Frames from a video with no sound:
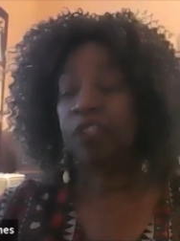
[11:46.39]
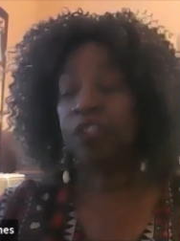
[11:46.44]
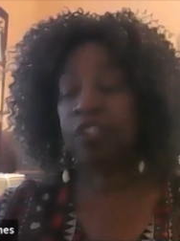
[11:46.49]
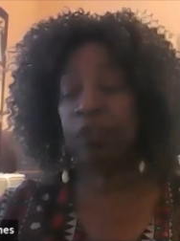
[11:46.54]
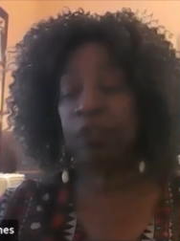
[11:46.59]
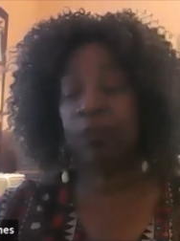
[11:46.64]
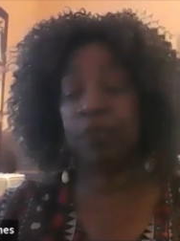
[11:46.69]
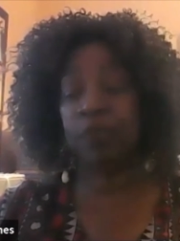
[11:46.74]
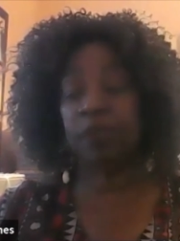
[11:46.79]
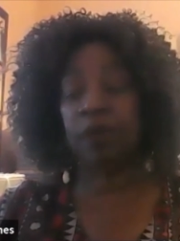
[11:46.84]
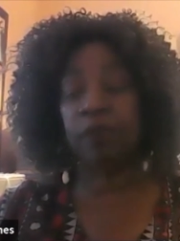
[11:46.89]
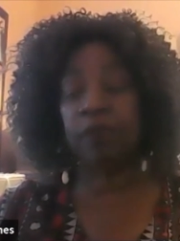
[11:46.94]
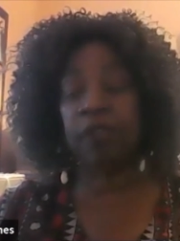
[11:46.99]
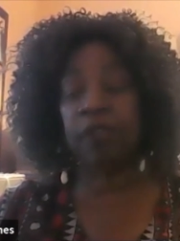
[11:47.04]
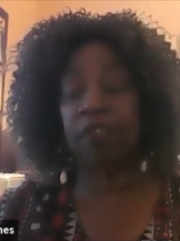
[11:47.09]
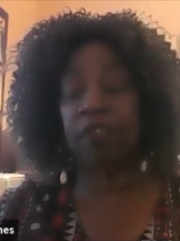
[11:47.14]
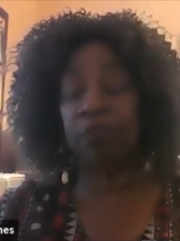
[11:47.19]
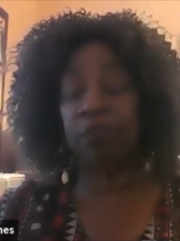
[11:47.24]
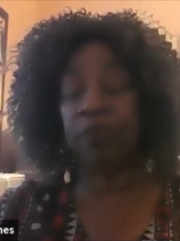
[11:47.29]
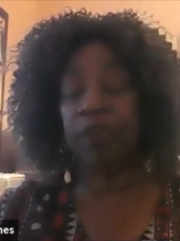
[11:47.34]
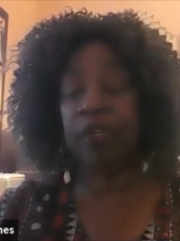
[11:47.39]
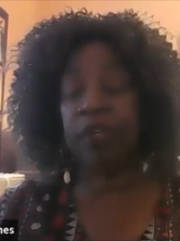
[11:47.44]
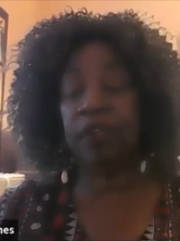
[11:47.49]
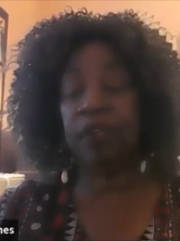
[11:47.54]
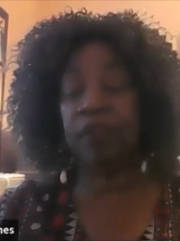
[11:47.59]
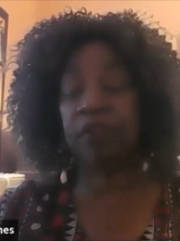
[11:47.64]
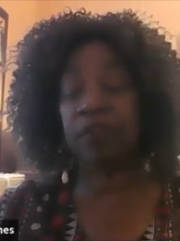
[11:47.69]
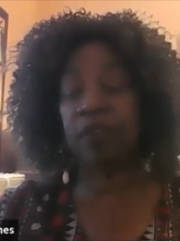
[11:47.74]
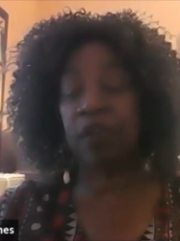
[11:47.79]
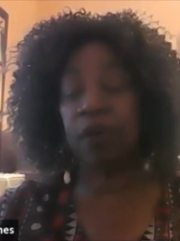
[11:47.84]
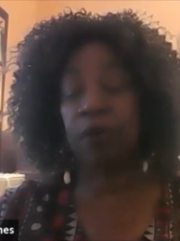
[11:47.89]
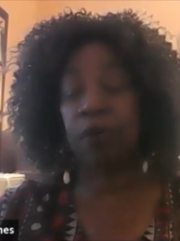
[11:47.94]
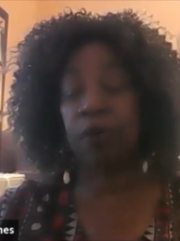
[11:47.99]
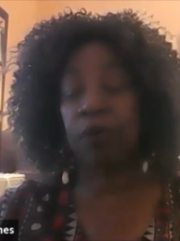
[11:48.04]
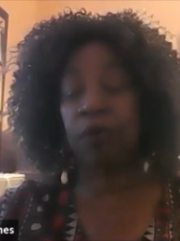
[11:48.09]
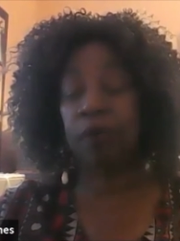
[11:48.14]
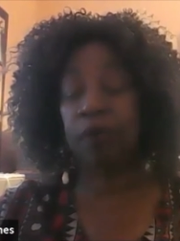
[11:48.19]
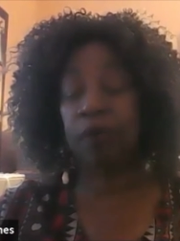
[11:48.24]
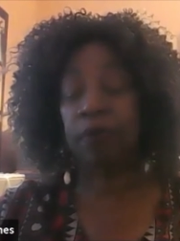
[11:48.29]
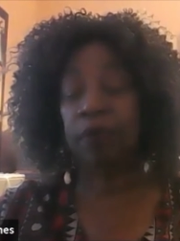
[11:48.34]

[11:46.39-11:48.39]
She was only three years old.